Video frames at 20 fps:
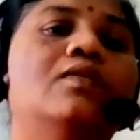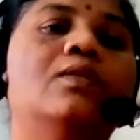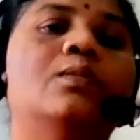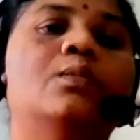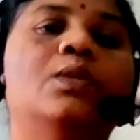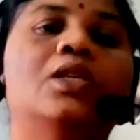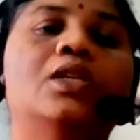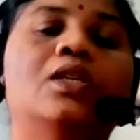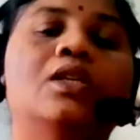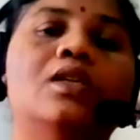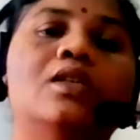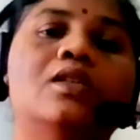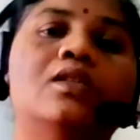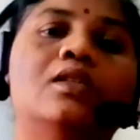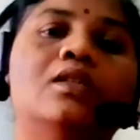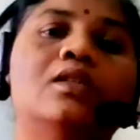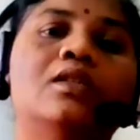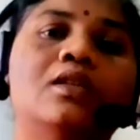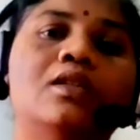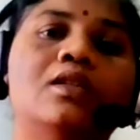
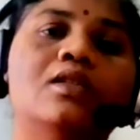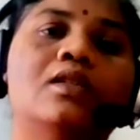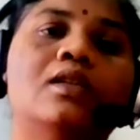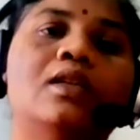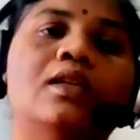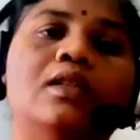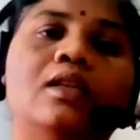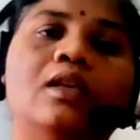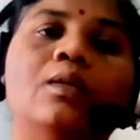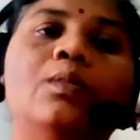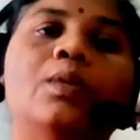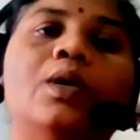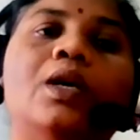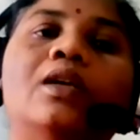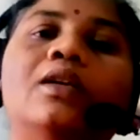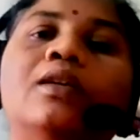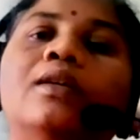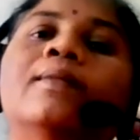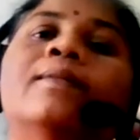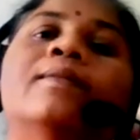communication is nothing but